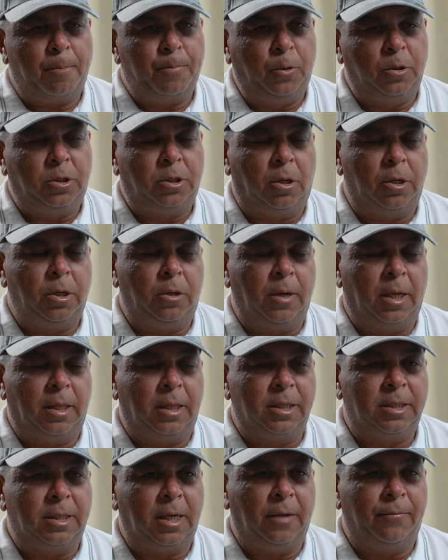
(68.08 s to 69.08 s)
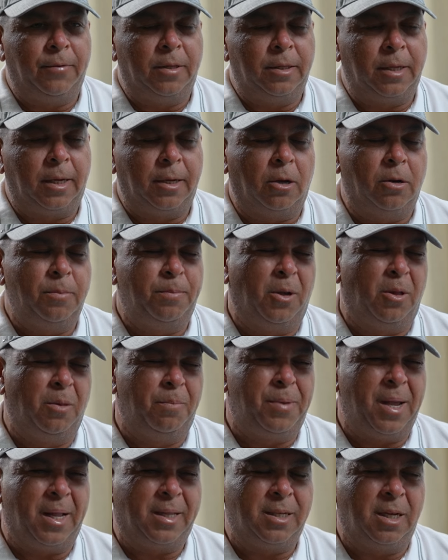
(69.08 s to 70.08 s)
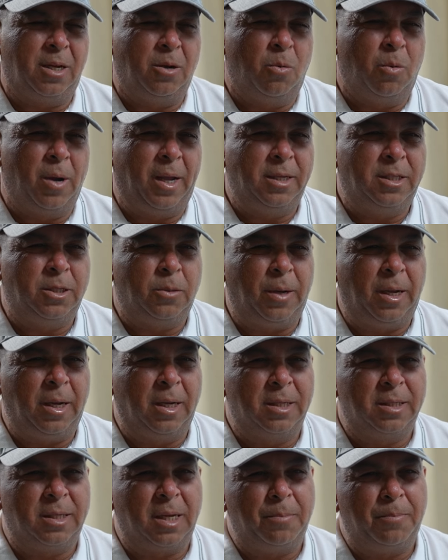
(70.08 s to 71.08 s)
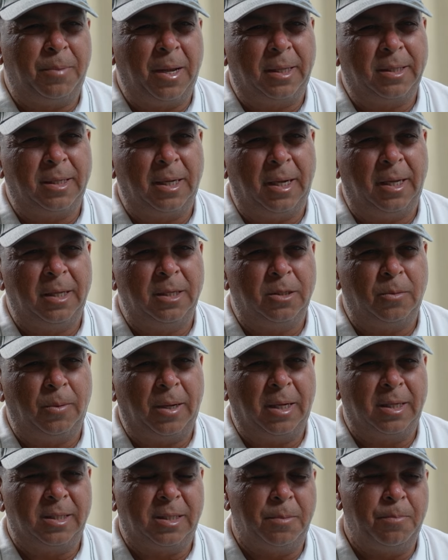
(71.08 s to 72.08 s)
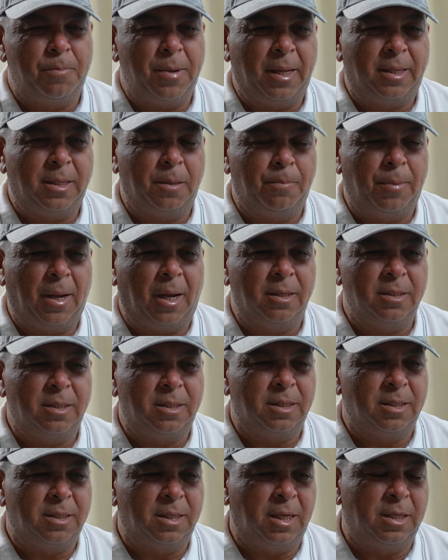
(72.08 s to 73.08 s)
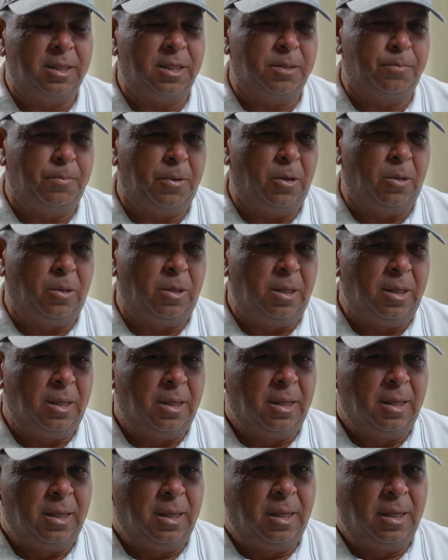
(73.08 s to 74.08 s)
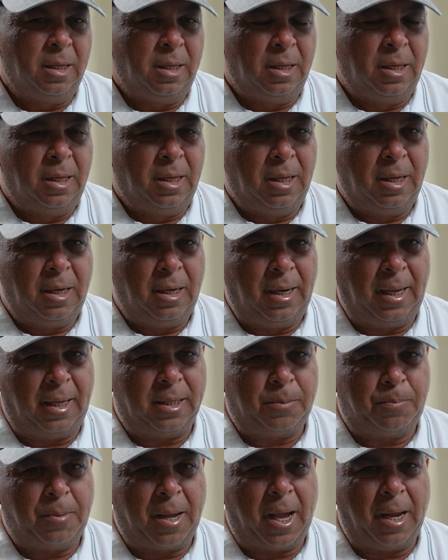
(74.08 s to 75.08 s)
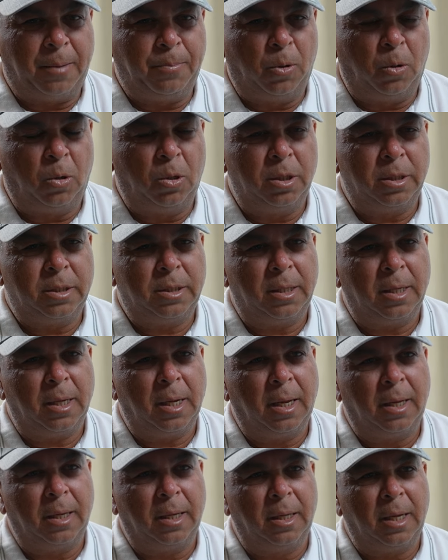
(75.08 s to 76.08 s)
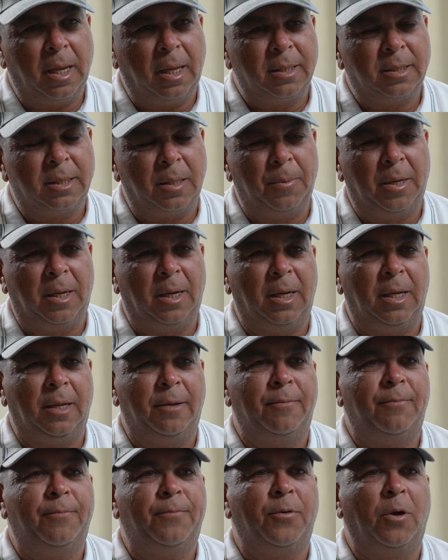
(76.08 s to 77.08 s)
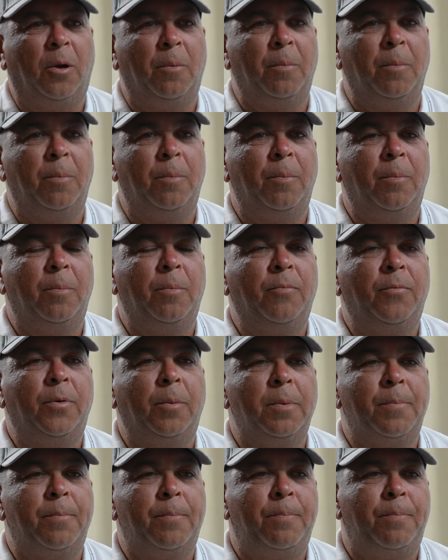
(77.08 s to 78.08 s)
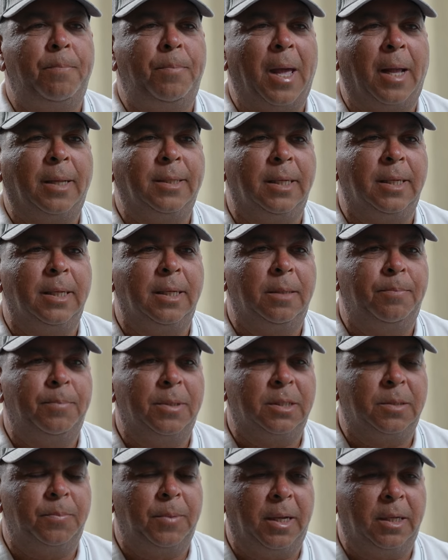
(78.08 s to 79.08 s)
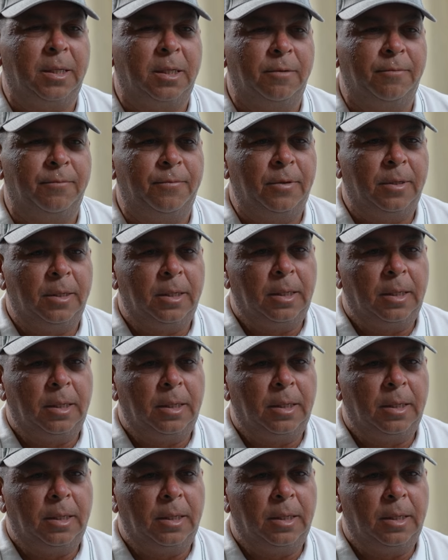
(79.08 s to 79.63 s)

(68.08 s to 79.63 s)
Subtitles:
puts on you at this level, they don't bowl better away swingers and better in swingers and better bouncers, they just bowl less bad balls. And similarly, from a batting perspective,